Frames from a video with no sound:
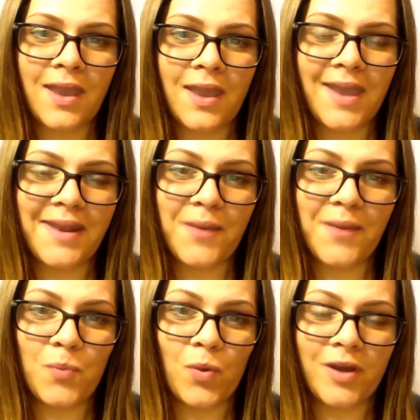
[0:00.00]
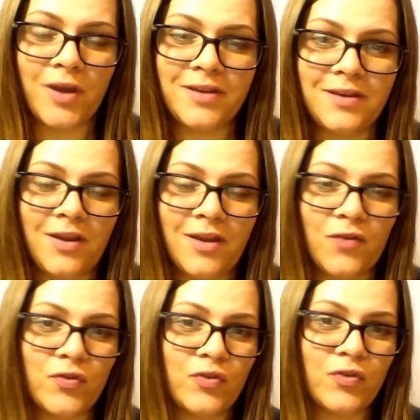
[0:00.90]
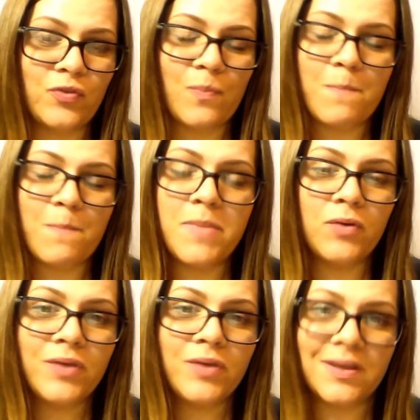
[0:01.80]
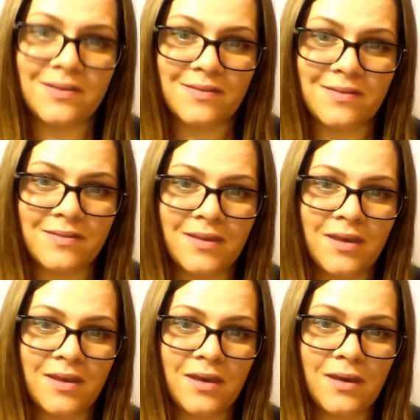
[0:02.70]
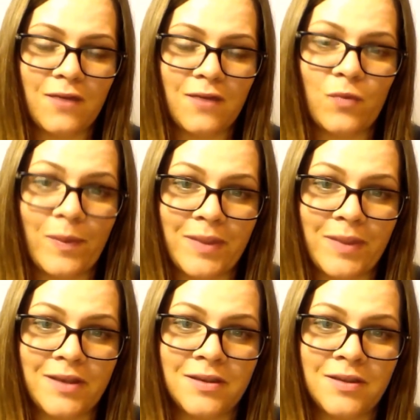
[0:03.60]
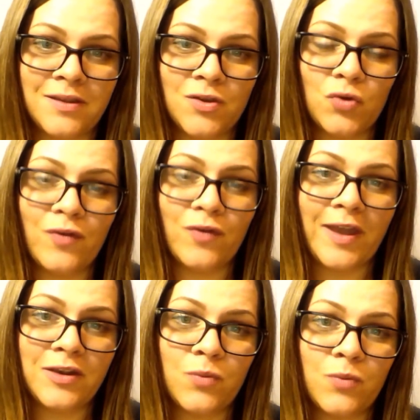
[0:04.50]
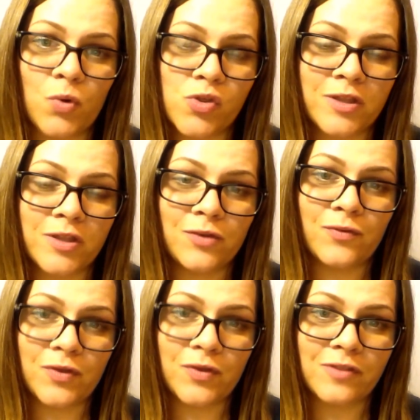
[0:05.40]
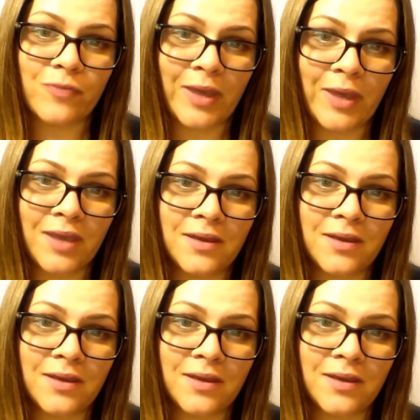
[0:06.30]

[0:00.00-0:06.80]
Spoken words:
And I'm one of millions of women who've had an abortion who feel this way.